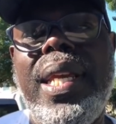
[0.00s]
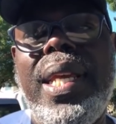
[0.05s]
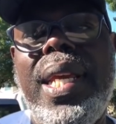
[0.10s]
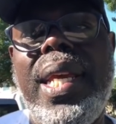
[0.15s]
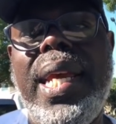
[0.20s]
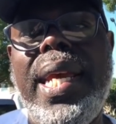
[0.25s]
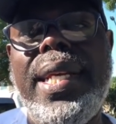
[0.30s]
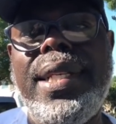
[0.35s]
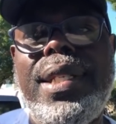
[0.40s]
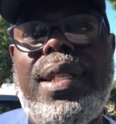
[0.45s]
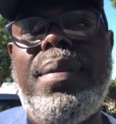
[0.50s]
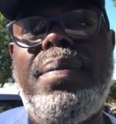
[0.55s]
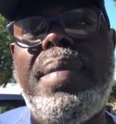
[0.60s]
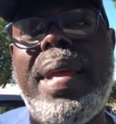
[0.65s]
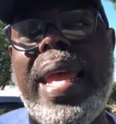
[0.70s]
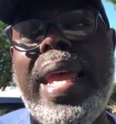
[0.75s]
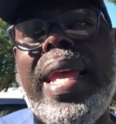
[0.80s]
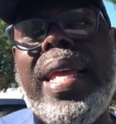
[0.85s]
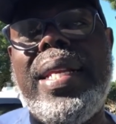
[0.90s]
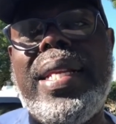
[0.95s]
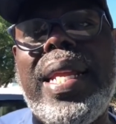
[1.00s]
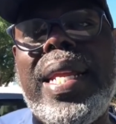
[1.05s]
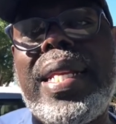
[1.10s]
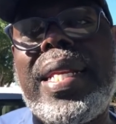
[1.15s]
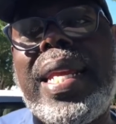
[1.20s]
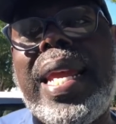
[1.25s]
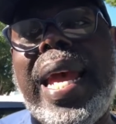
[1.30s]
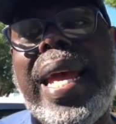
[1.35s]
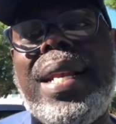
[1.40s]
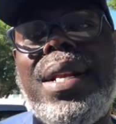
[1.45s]
Here's a man that
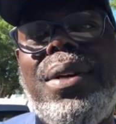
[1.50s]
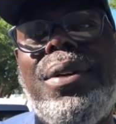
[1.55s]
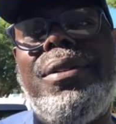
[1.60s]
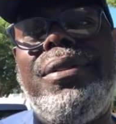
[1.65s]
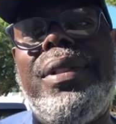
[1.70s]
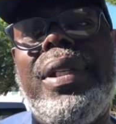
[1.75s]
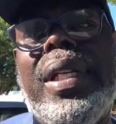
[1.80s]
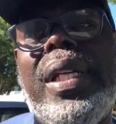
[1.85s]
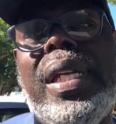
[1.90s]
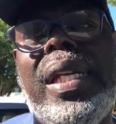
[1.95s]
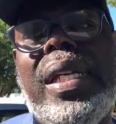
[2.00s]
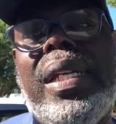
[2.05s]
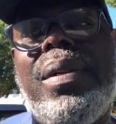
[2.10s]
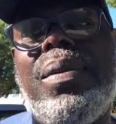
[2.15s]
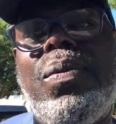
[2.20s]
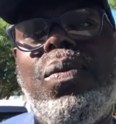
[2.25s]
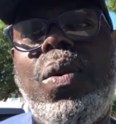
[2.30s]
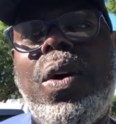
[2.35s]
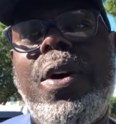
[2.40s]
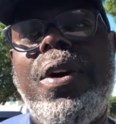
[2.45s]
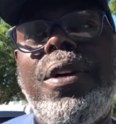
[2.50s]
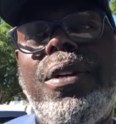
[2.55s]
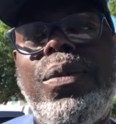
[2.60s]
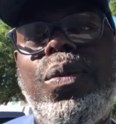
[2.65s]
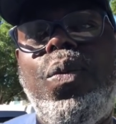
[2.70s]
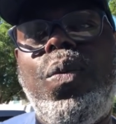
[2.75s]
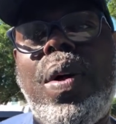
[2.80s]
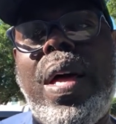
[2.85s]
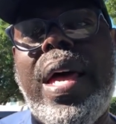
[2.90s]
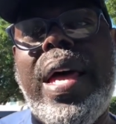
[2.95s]
got on
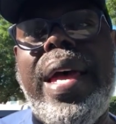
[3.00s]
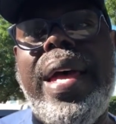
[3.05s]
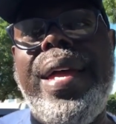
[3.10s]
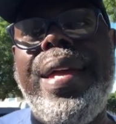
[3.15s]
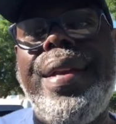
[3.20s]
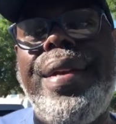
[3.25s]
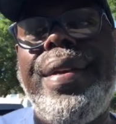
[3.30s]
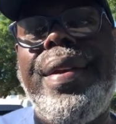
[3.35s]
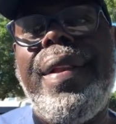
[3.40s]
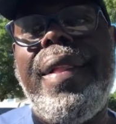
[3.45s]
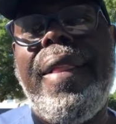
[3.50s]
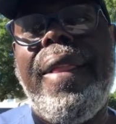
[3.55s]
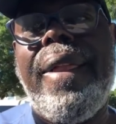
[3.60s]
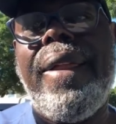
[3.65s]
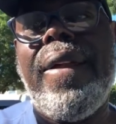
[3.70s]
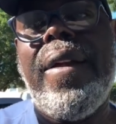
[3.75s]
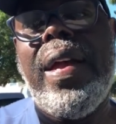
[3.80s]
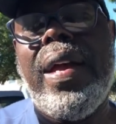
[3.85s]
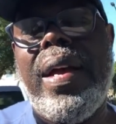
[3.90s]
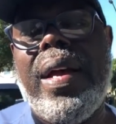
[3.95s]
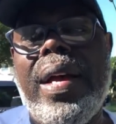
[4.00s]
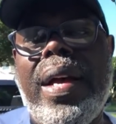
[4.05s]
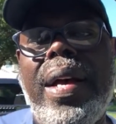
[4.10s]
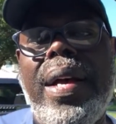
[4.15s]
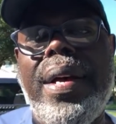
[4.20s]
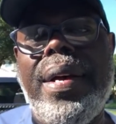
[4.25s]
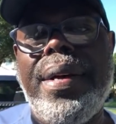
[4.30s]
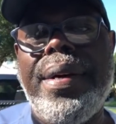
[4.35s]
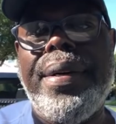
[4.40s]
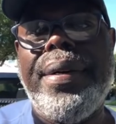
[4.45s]
worldwide
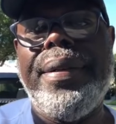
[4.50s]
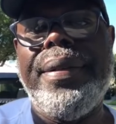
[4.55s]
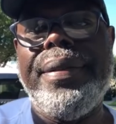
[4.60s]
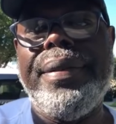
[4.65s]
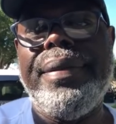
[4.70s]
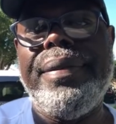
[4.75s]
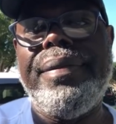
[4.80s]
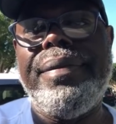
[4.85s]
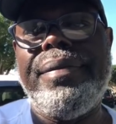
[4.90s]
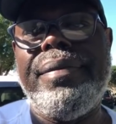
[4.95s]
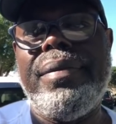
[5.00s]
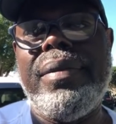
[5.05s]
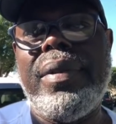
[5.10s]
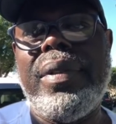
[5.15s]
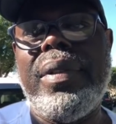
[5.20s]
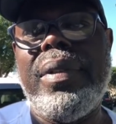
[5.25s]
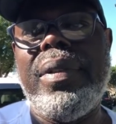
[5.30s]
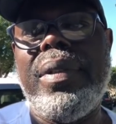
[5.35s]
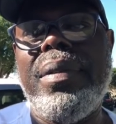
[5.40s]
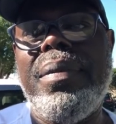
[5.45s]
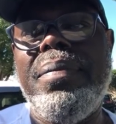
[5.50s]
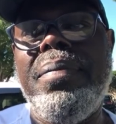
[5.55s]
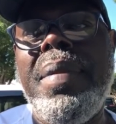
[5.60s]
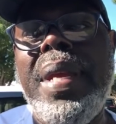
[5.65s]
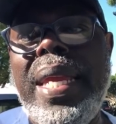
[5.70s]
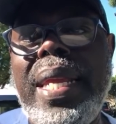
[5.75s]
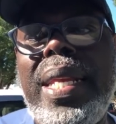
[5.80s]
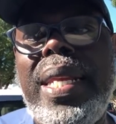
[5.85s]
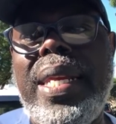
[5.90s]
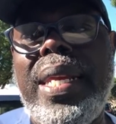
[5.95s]
uh,
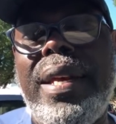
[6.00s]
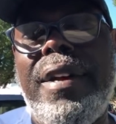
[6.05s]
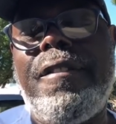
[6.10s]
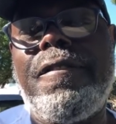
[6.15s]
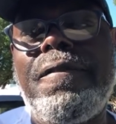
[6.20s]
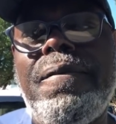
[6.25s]
media